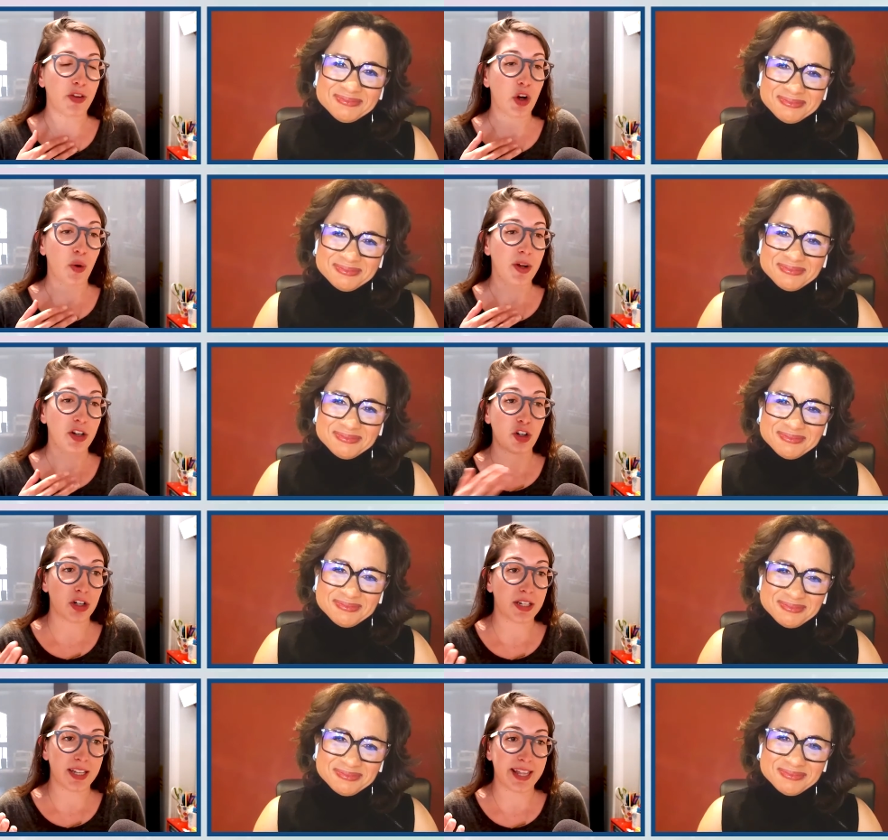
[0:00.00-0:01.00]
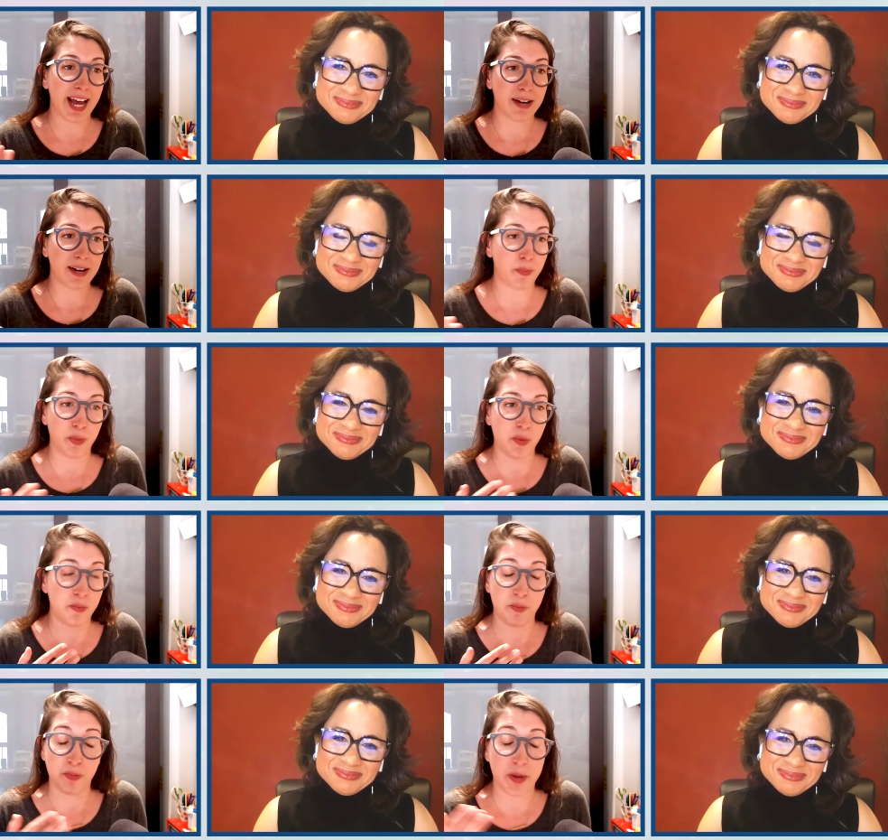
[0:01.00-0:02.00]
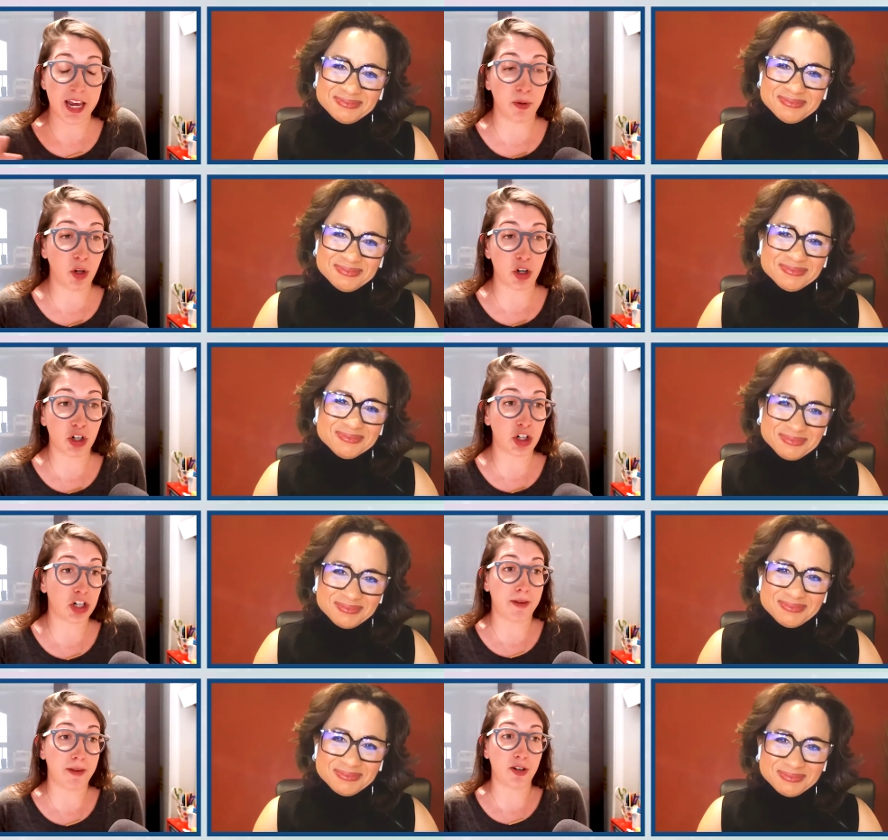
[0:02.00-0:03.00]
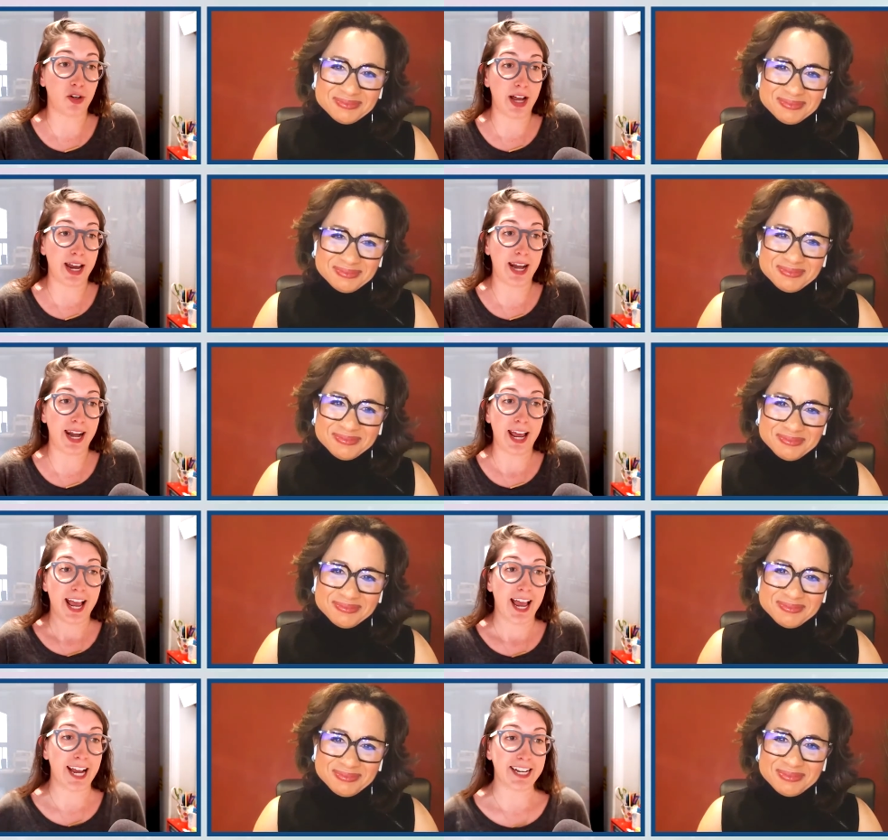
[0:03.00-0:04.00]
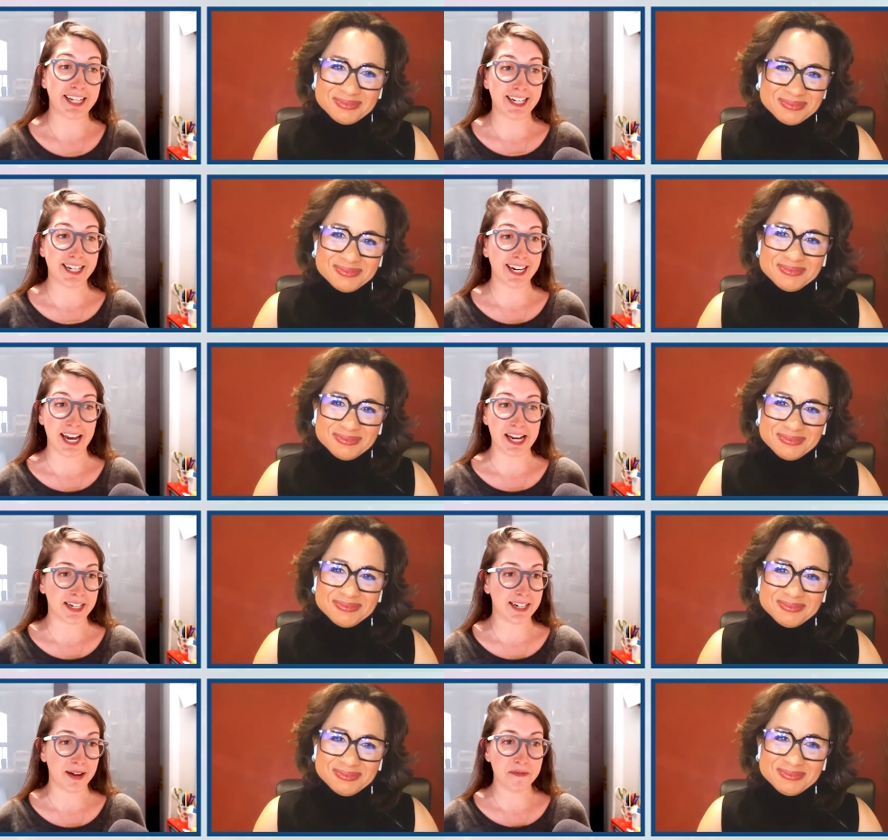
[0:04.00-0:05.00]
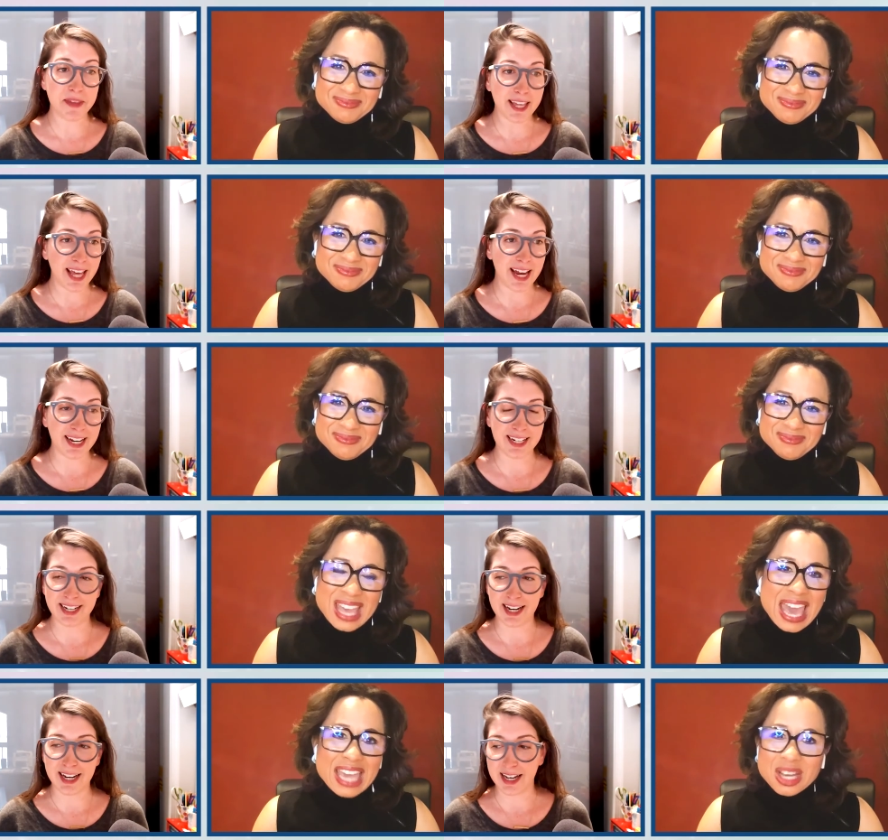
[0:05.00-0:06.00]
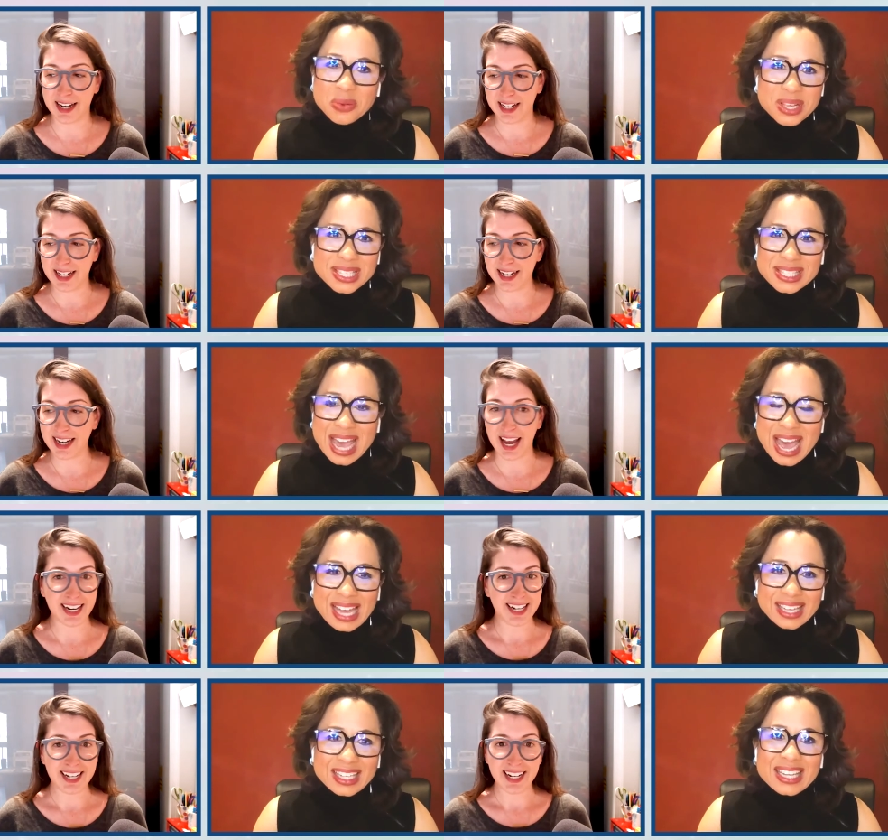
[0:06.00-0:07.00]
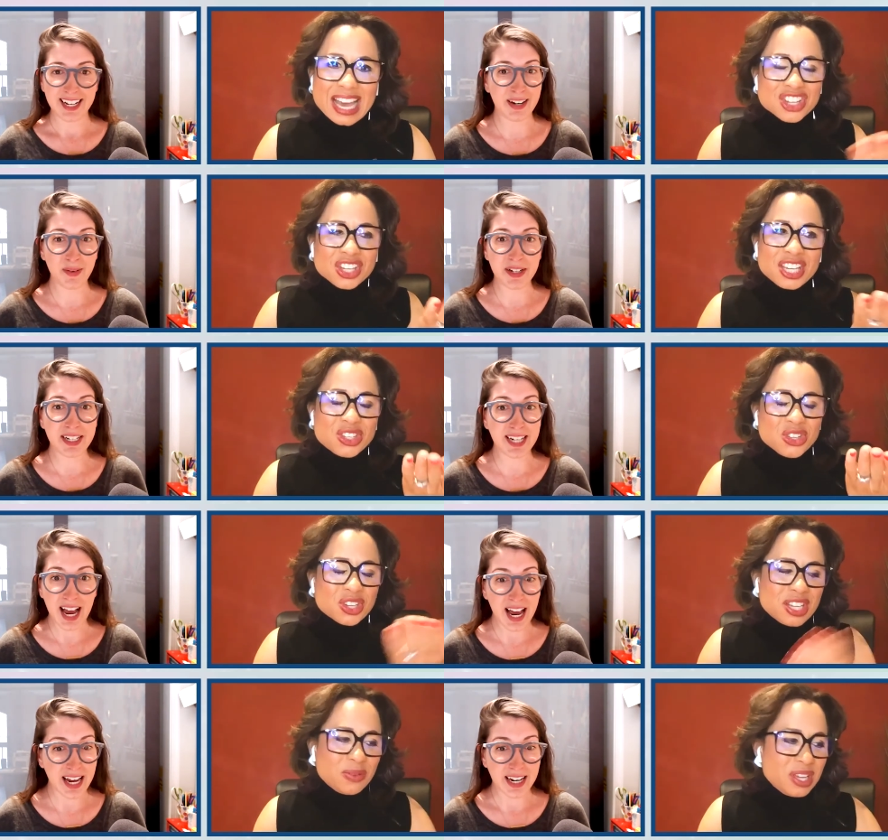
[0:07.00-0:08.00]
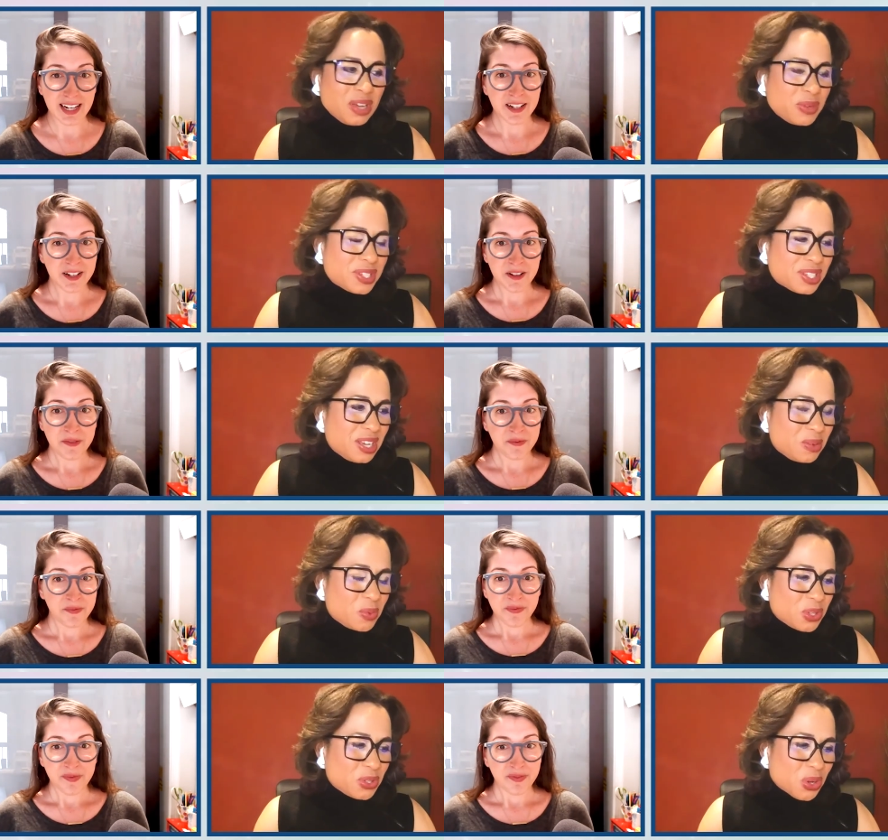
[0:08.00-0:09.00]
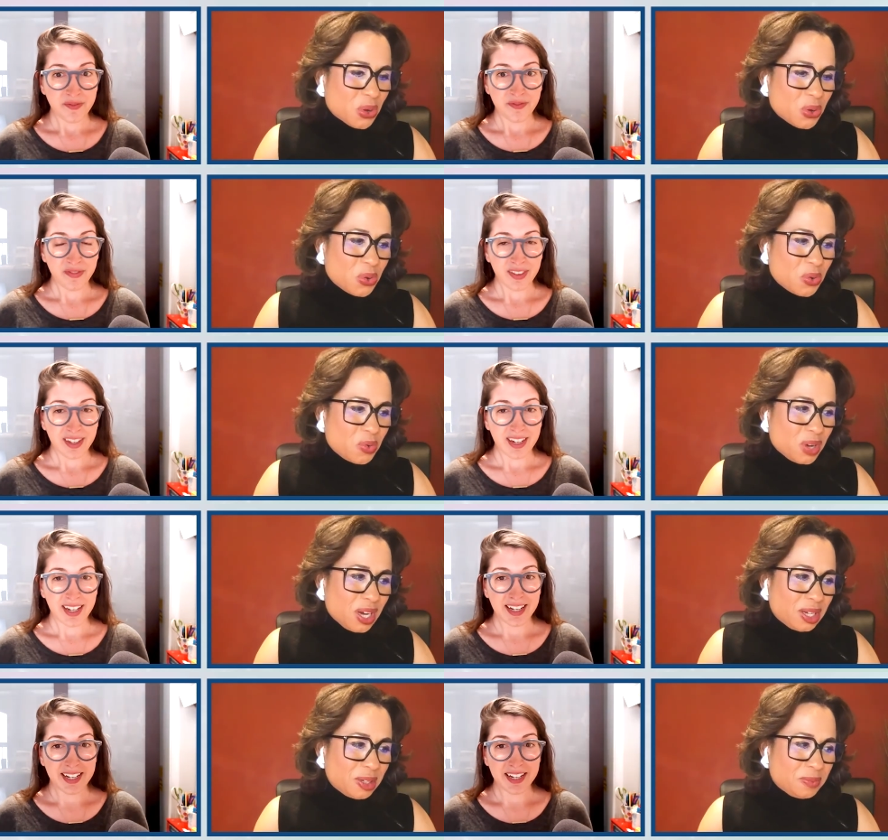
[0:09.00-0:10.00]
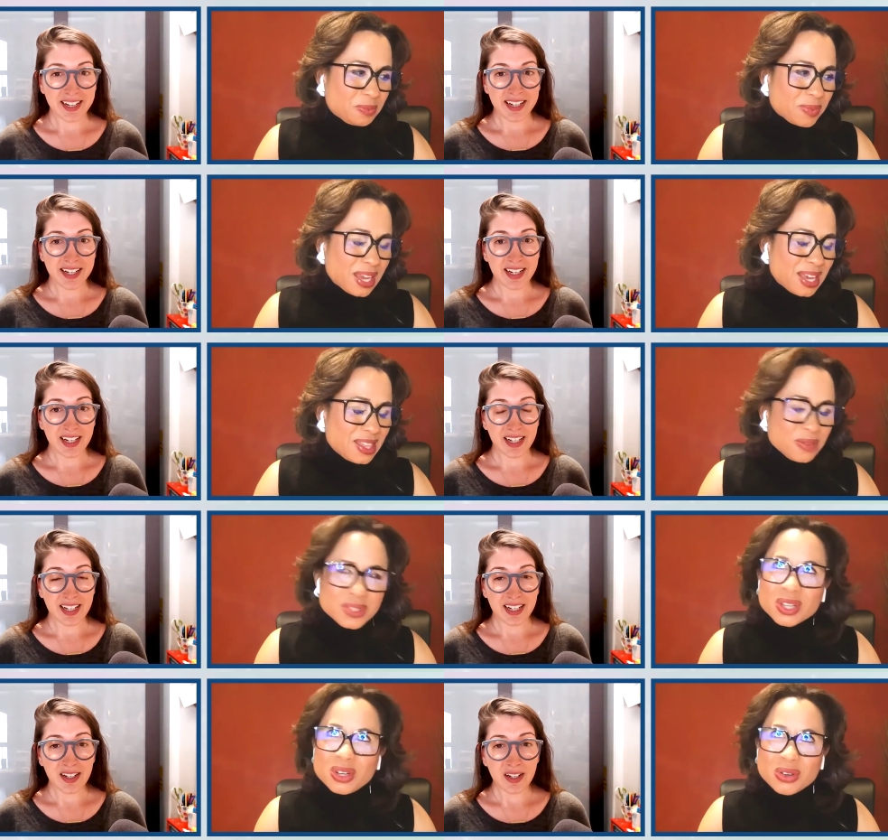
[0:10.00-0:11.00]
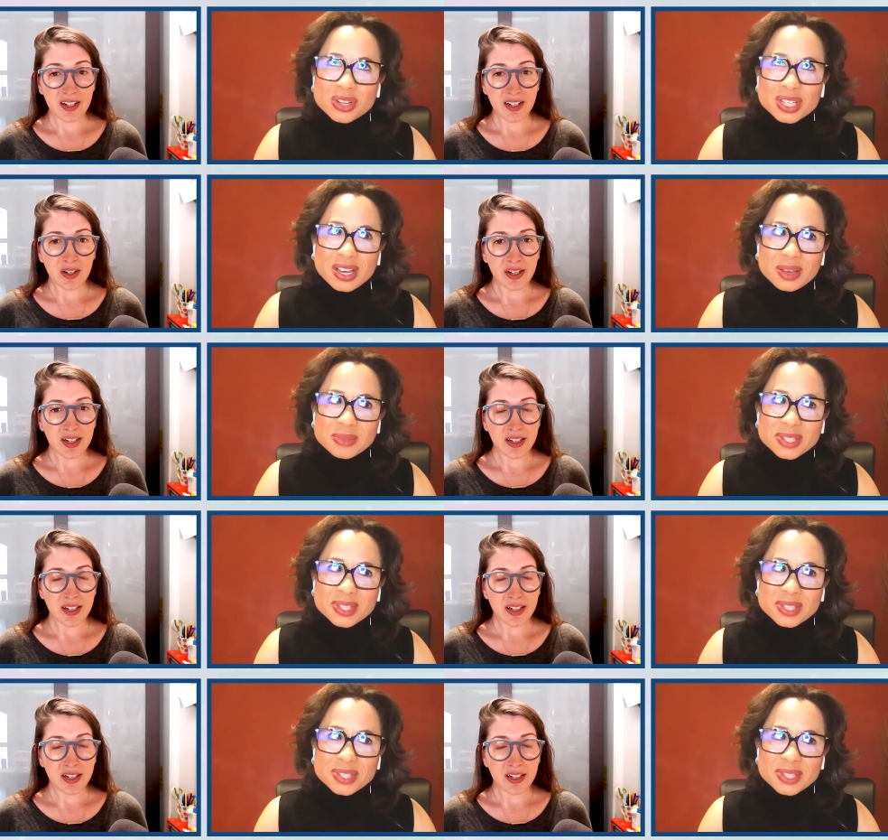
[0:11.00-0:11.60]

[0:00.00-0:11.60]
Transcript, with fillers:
Speaker 1: you know, it's just that people are judgmental, and it's it's something that is
Speaker 2: uh, and it was sad. Yeah, and actually, it, it took it, it was it was so um, I think it was in the New York Times.